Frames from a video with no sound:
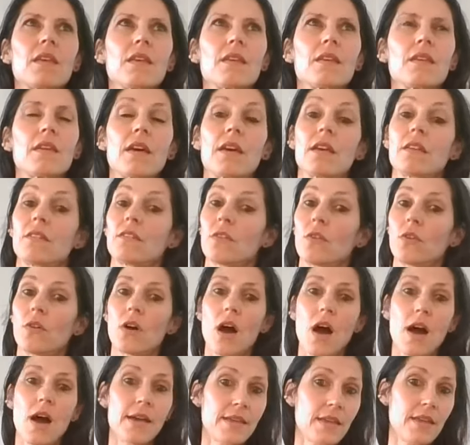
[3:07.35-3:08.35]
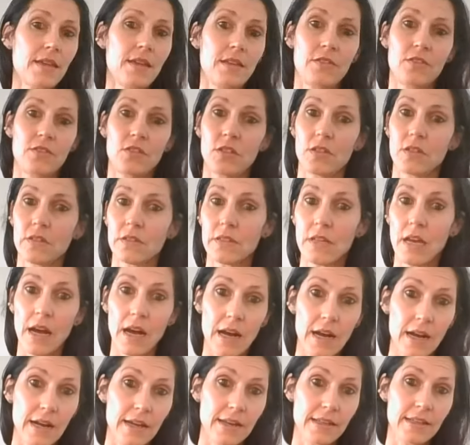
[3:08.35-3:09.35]
Yeah, so I can just
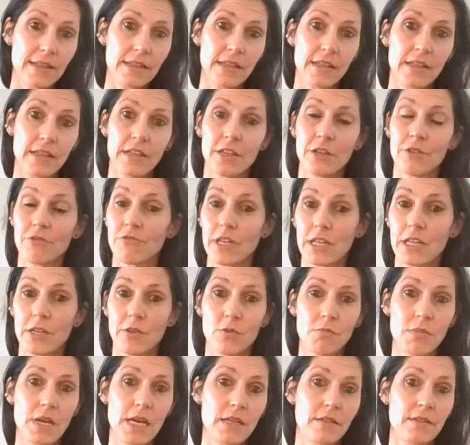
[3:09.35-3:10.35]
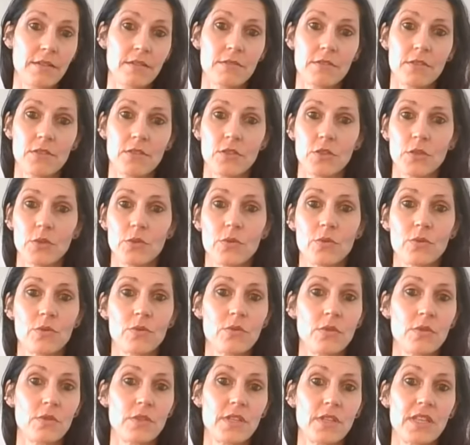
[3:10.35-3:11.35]
highly recommend
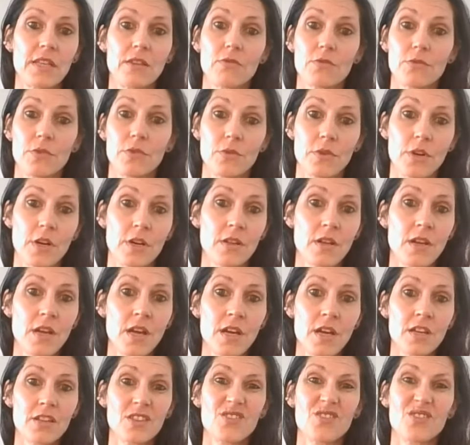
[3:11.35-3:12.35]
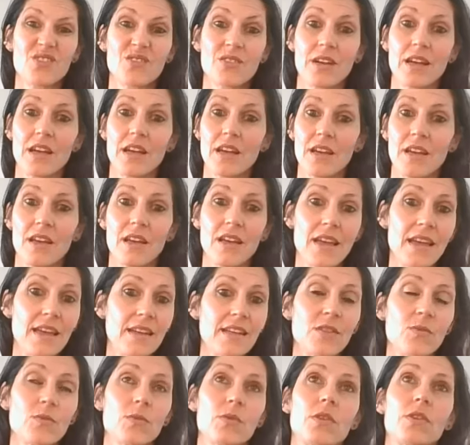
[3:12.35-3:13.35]
ULU Yoga to
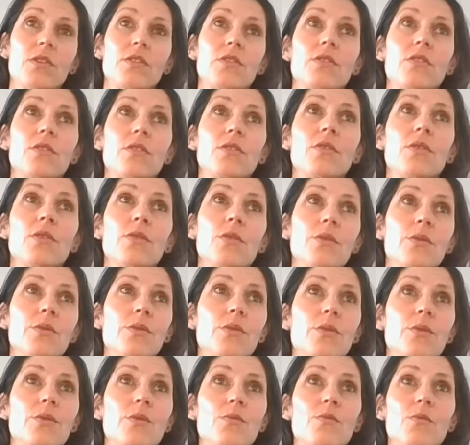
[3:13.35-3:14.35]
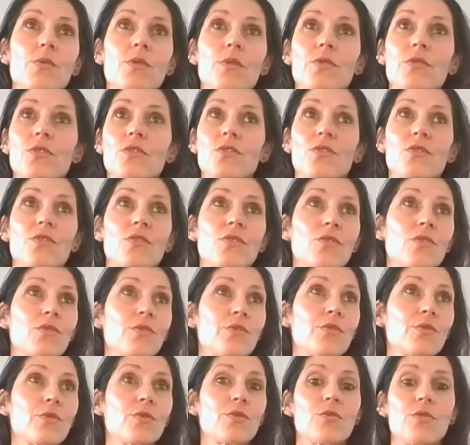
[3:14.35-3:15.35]
anyone who wants
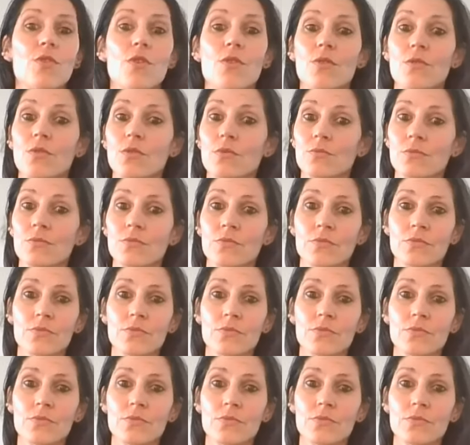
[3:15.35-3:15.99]
to grow